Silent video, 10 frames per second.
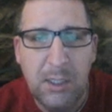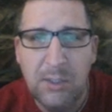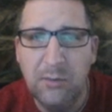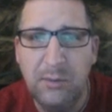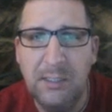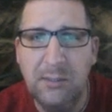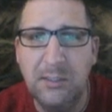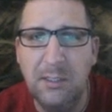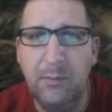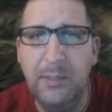So it tells
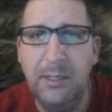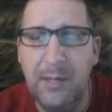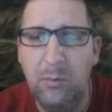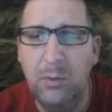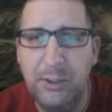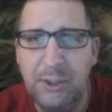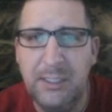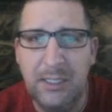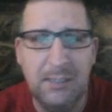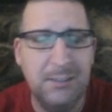a little bit about what
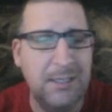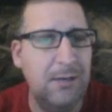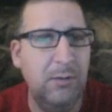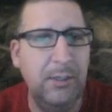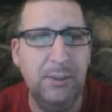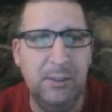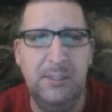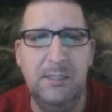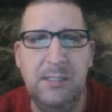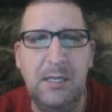she does, not only
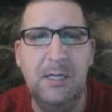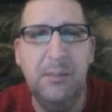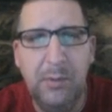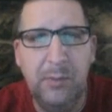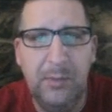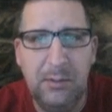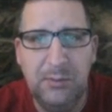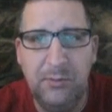just the studying part, but also